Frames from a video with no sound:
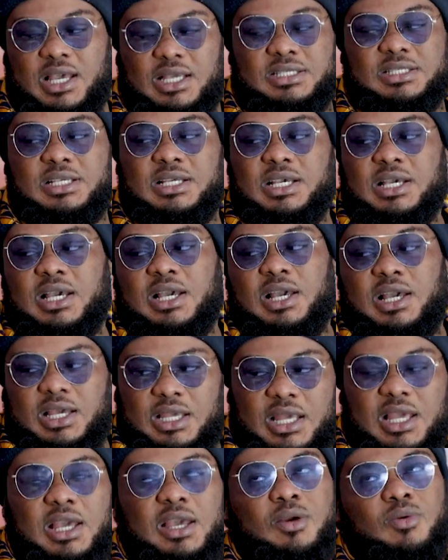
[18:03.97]
Yes.
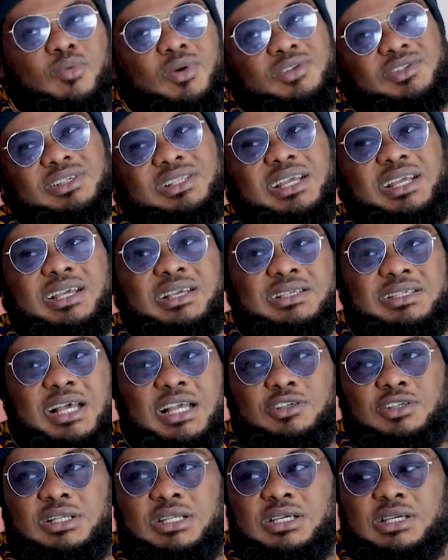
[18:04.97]
Yeah, what do you think is
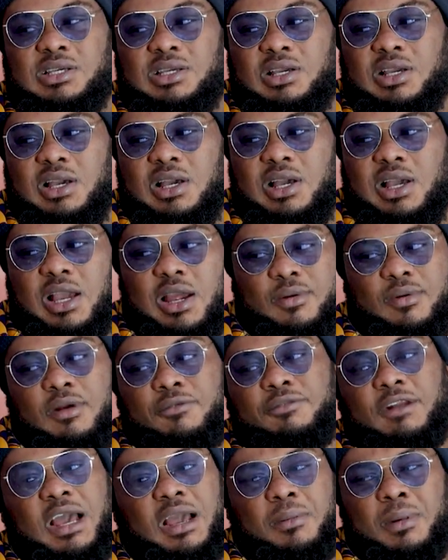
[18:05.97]
actually a red
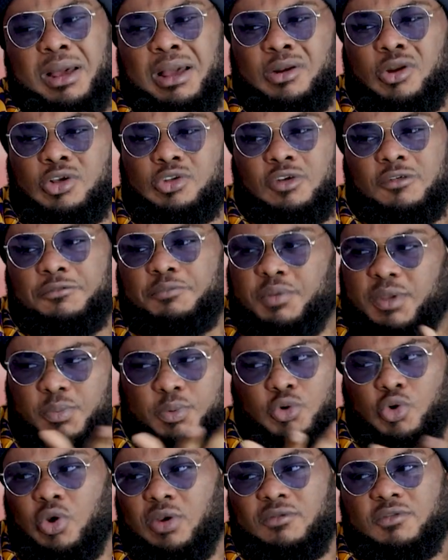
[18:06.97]
flag about a lot of people
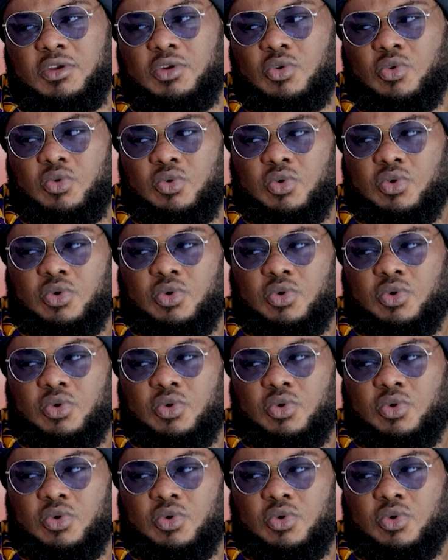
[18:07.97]
don't even know?